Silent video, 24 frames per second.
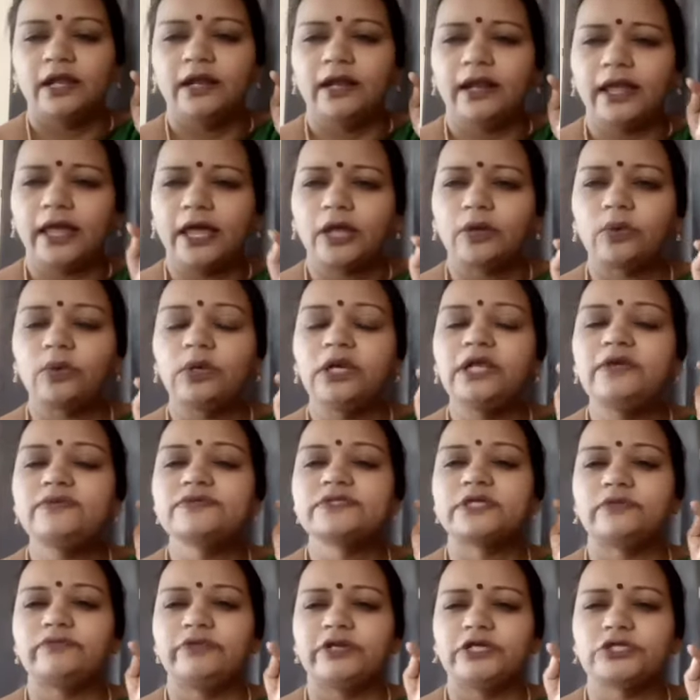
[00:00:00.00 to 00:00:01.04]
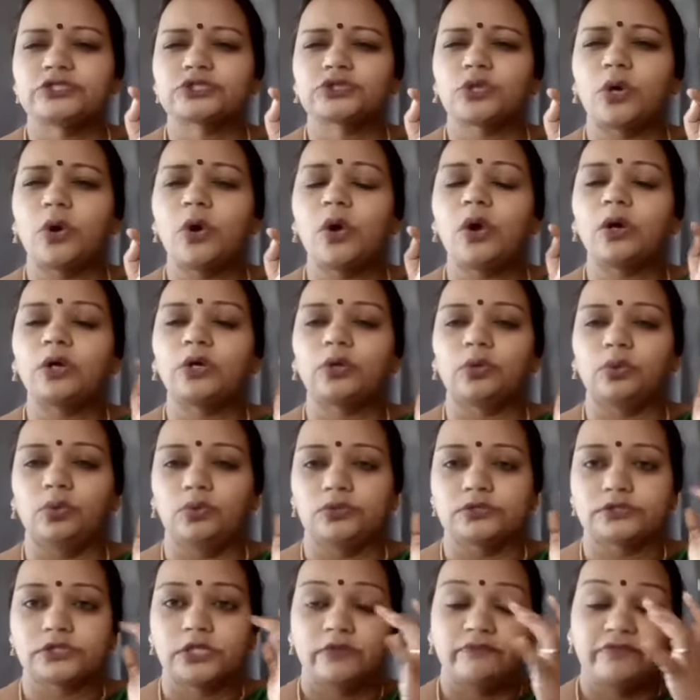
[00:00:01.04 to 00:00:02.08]
and very short
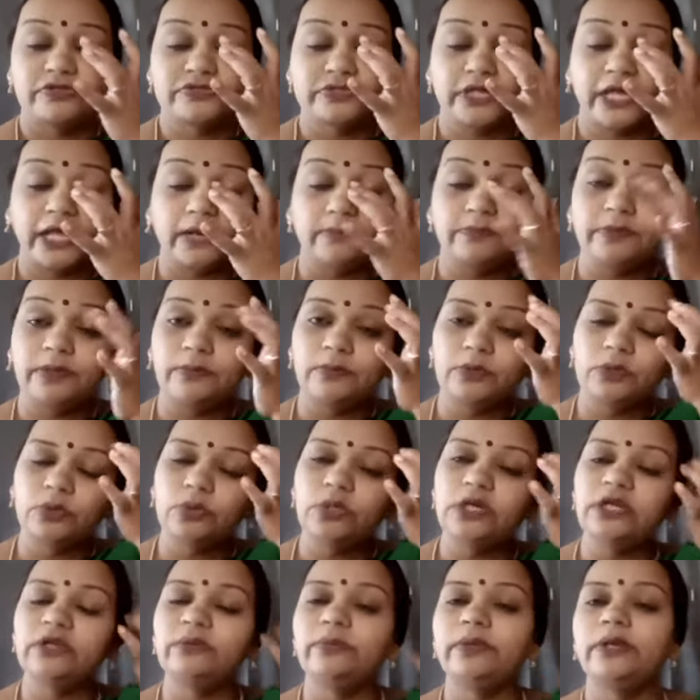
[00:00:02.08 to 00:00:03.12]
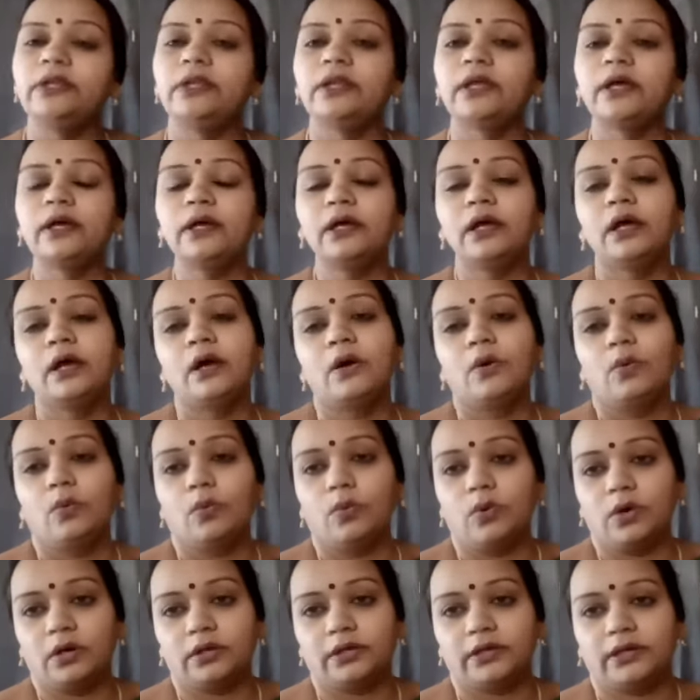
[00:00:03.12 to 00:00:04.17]
roots, which will help them to live in the
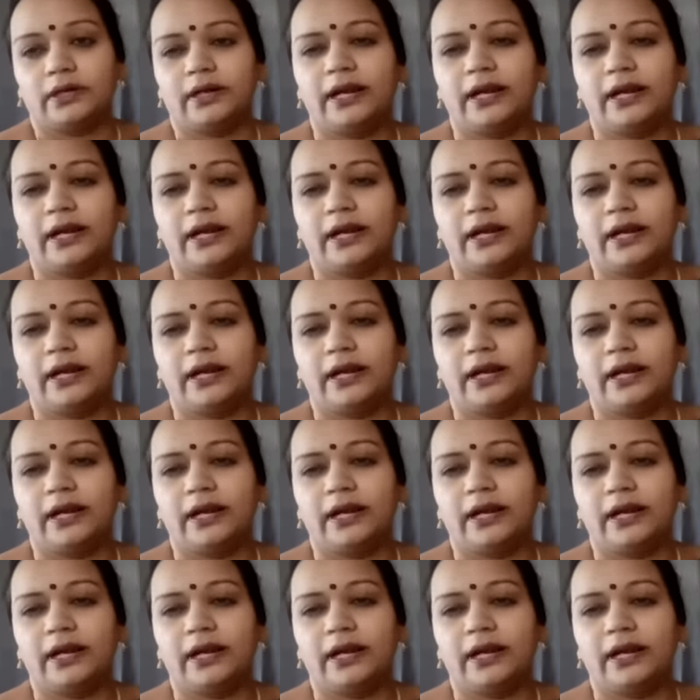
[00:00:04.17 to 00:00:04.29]
water.